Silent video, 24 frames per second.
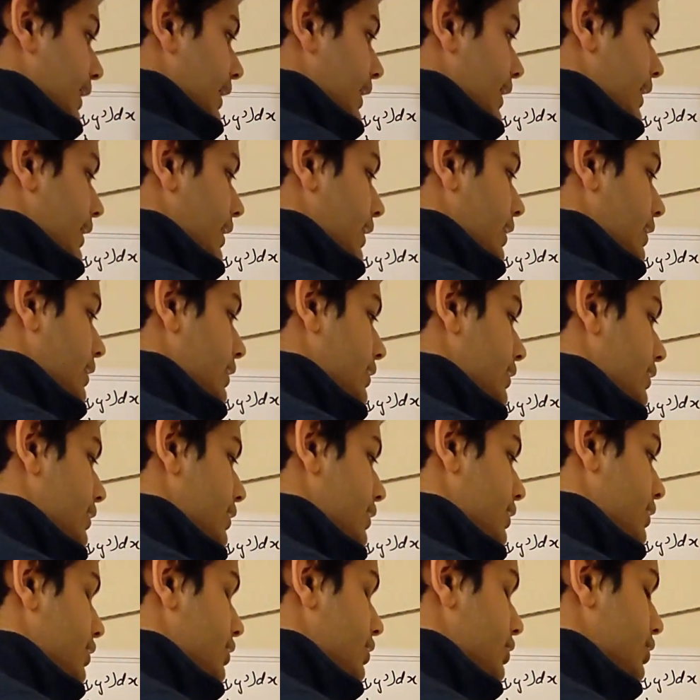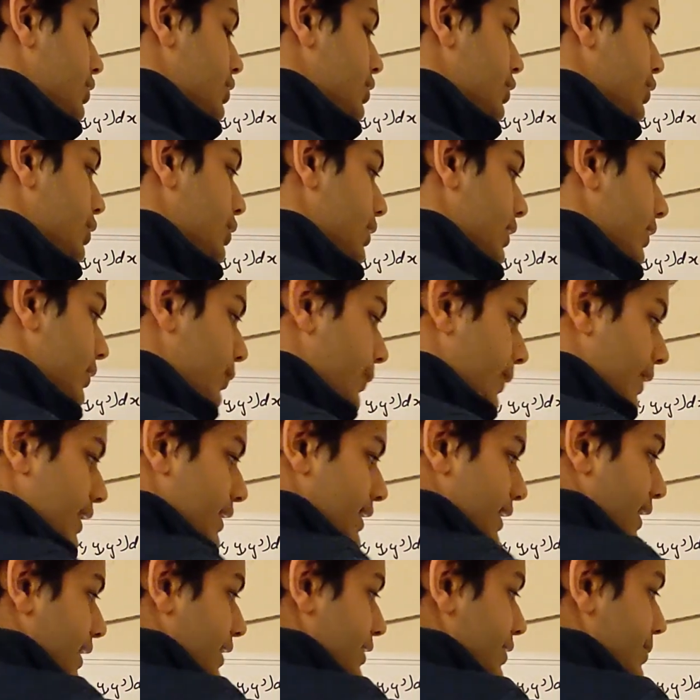And so if
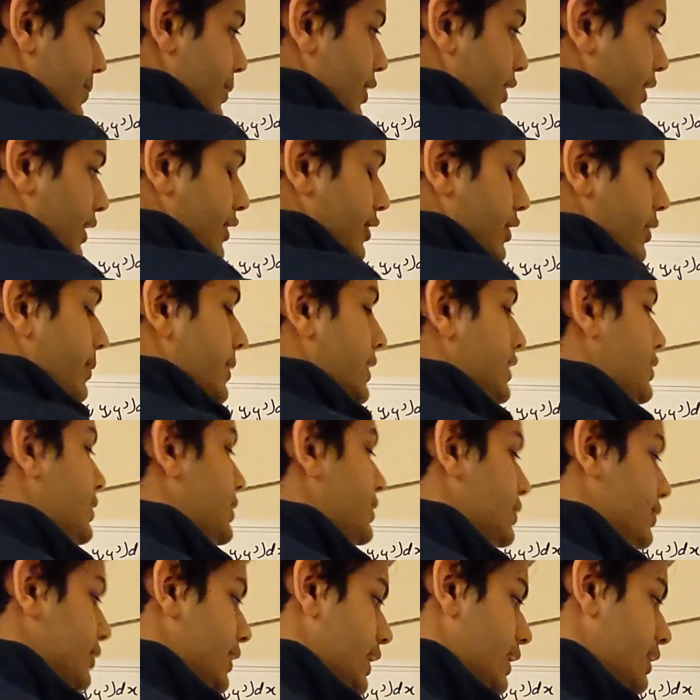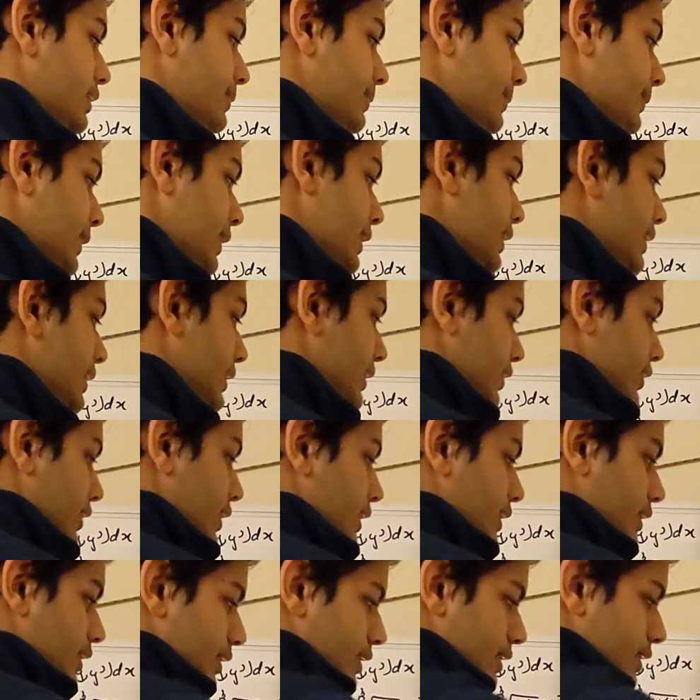we take a small increment to the right,
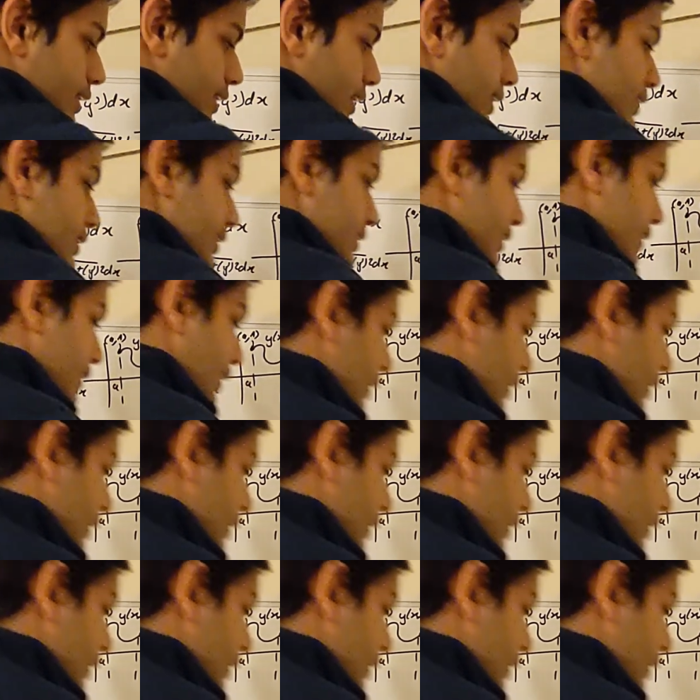in this case, then